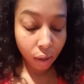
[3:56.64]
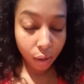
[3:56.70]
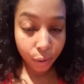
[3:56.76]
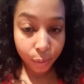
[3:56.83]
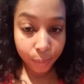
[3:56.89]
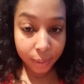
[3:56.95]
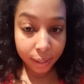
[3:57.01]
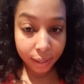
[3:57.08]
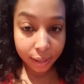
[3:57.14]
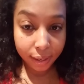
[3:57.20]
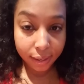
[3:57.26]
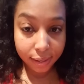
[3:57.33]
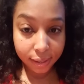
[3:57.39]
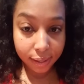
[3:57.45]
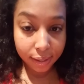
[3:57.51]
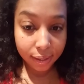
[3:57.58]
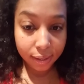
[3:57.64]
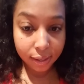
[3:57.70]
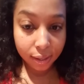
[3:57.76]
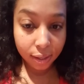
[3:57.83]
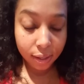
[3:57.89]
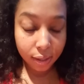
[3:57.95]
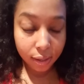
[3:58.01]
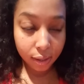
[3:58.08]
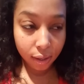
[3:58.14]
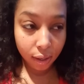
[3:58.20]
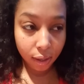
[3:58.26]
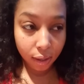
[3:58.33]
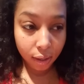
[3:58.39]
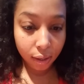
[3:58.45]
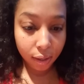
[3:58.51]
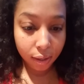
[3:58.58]
oh my goodness.
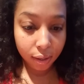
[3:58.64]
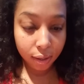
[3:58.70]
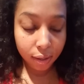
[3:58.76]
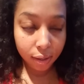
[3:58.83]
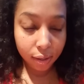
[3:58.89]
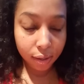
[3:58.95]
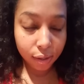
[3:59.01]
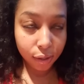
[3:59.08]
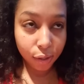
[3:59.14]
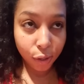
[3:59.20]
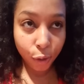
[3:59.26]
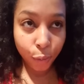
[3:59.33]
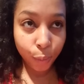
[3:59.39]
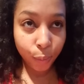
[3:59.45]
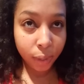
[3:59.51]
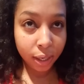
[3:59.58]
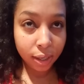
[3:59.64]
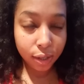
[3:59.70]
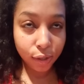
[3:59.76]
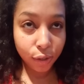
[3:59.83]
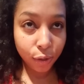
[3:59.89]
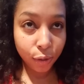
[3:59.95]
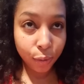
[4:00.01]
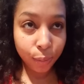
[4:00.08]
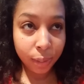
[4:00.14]
So much, so